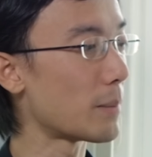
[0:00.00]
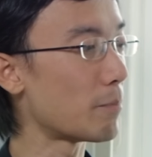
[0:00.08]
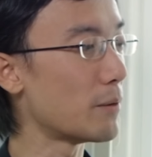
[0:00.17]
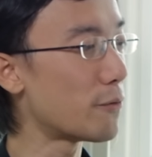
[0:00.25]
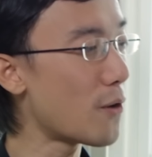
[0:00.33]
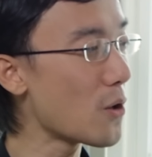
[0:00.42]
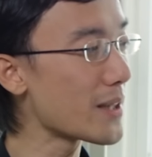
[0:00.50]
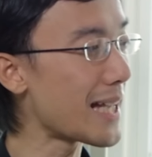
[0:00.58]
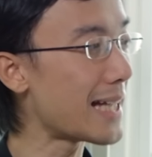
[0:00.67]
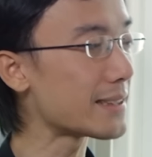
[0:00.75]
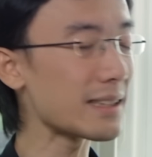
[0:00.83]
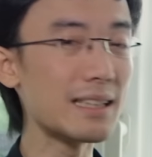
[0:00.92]
But before
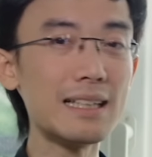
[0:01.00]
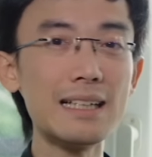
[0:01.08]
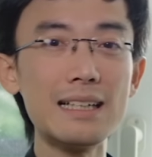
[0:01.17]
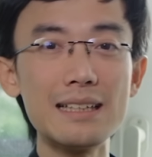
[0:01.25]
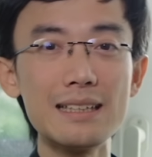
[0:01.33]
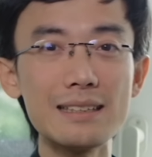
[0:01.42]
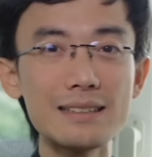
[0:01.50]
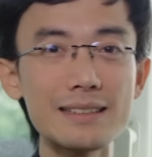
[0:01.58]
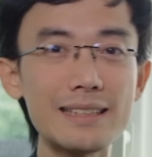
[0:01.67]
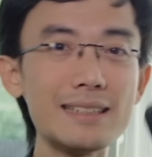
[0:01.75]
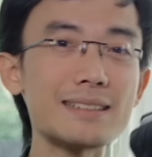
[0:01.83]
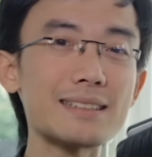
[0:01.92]
that,
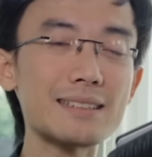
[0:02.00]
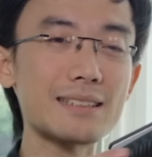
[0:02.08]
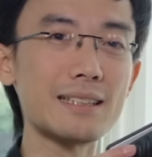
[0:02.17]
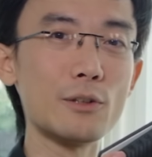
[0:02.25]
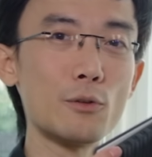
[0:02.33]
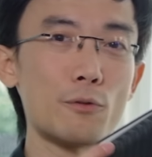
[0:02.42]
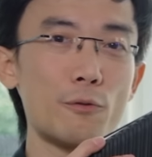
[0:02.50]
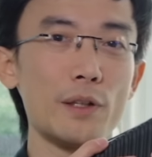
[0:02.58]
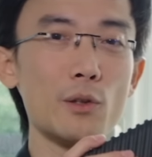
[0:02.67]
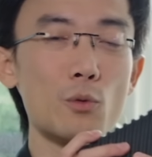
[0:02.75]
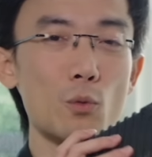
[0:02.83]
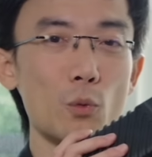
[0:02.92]
this still
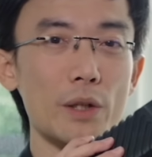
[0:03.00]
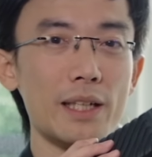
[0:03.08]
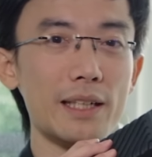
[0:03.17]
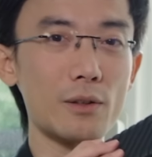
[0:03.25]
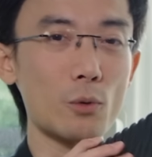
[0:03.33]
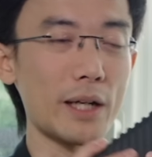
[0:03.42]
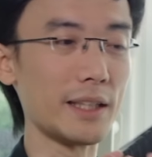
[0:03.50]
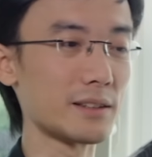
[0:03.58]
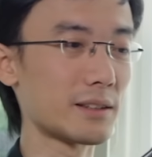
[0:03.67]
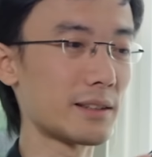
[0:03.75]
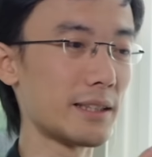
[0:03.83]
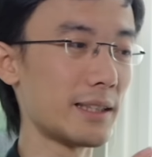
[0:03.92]
feels really
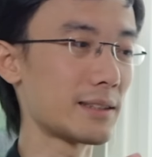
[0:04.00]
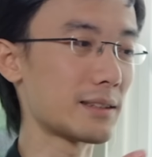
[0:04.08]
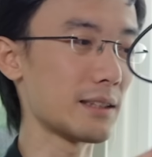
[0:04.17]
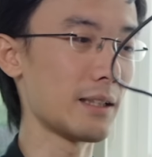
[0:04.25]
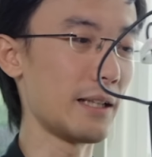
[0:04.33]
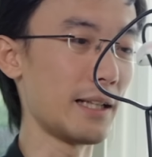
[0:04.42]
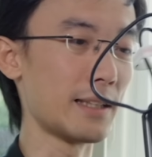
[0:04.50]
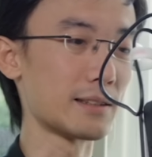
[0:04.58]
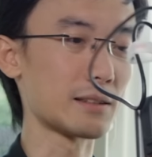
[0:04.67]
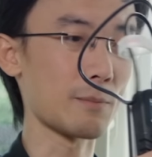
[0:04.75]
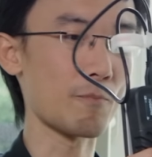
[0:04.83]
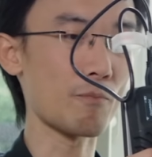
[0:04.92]
great. This
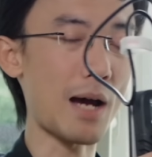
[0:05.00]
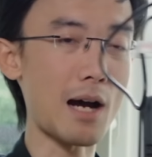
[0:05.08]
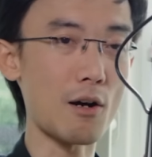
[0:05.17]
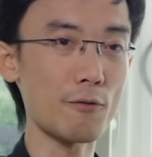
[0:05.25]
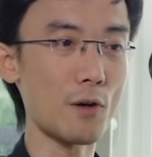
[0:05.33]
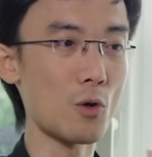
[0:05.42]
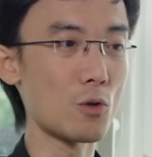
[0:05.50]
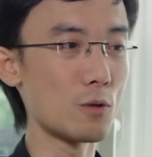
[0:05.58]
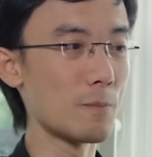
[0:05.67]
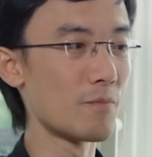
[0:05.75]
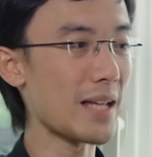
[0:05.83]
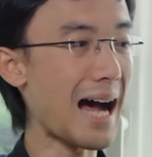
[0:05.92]
is
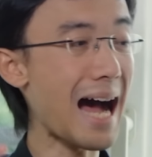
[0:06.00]
powerful.